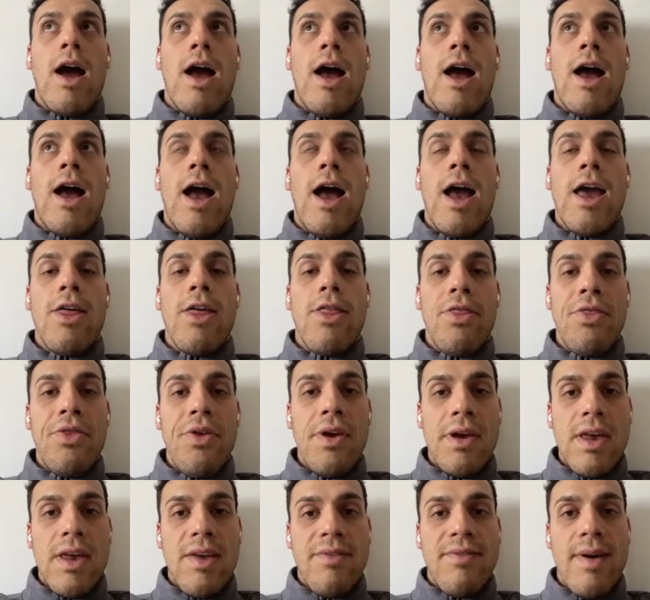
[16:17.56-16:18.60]
I
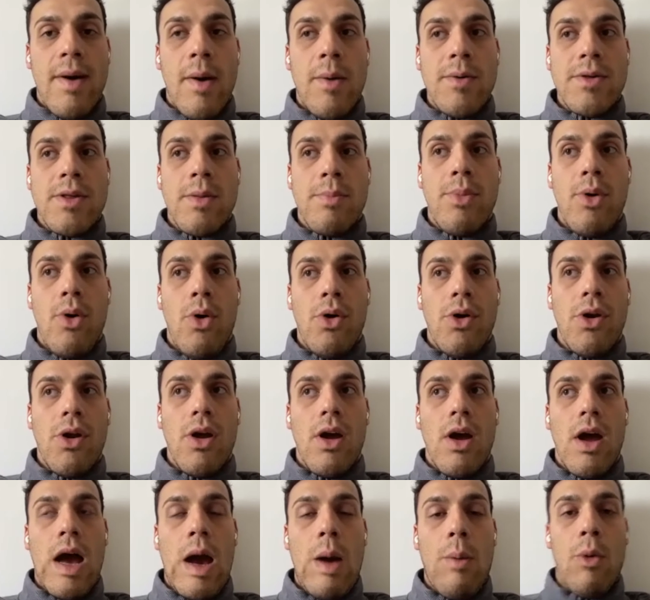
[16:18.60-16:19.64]
think if I was a boarder,
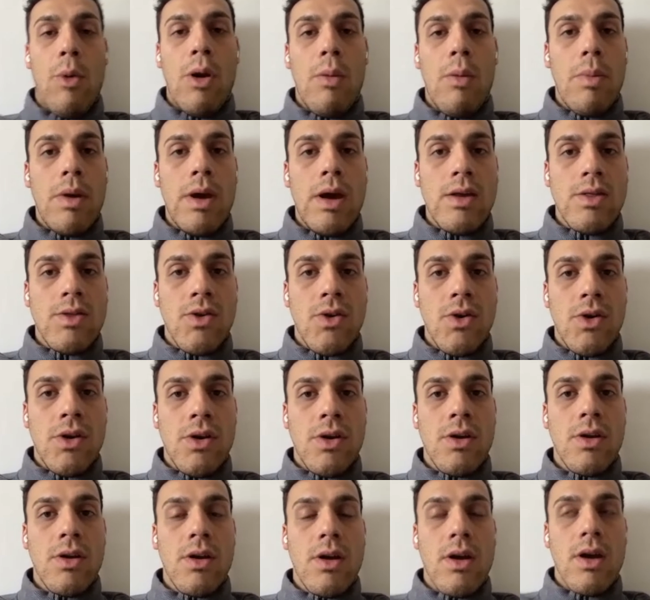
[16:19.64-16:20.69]
I wouldn't be as good
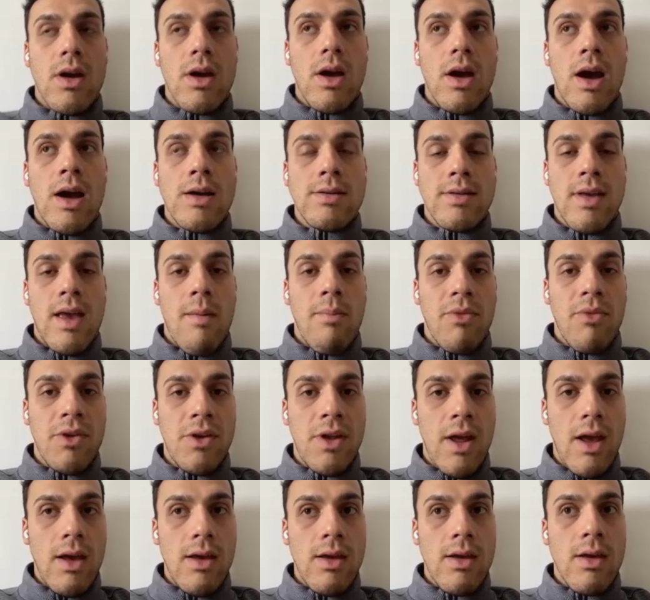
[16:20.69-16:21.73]
as I am
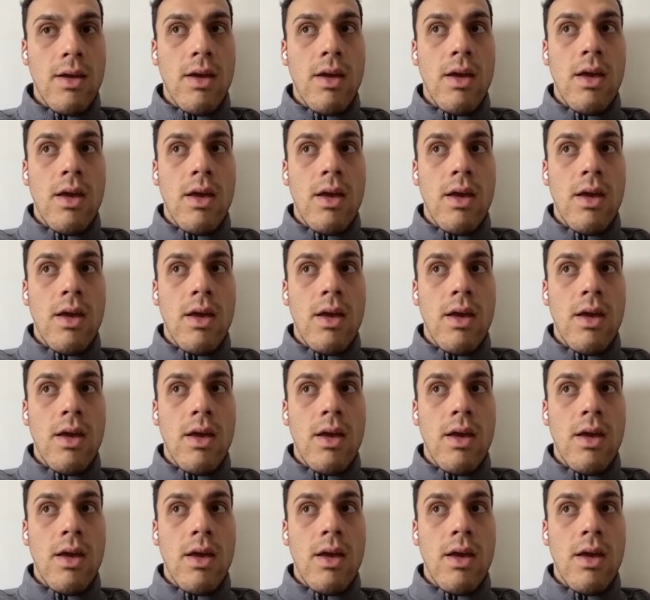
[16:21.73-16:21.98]
today